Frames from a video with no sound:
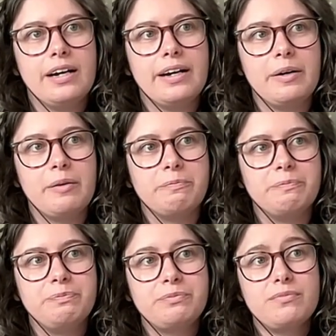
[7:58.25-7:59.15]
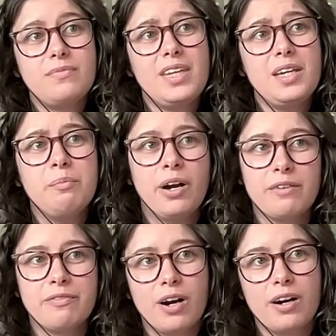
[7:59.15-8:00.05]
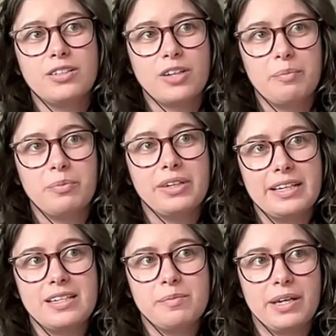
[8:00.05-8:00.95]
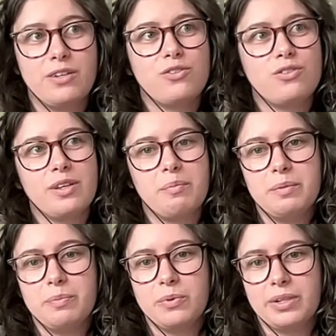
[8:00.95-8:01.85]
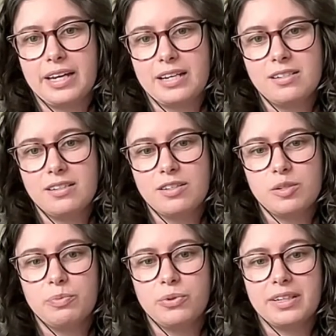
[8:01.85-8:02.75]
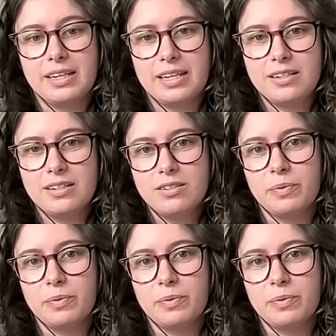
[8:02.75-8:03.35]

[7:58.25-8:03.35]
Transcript: part of our job really is making that people get the support they need.